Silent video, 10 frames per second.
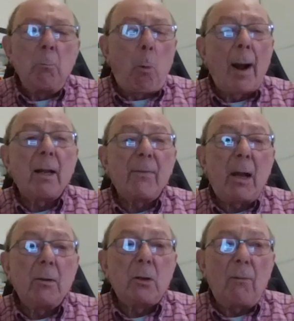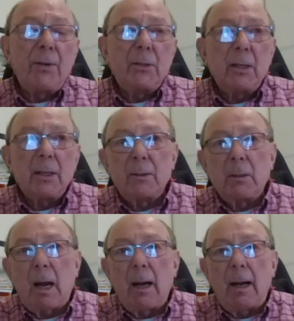one of those
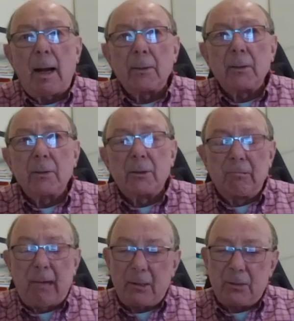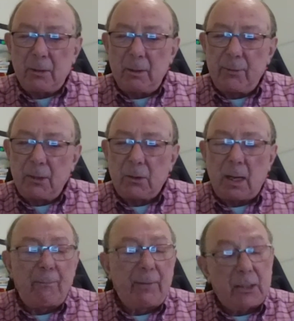offices, under the direction of
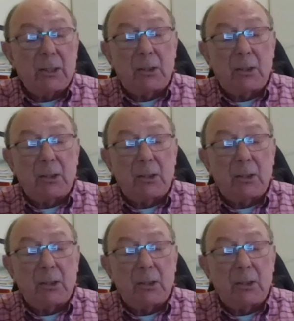its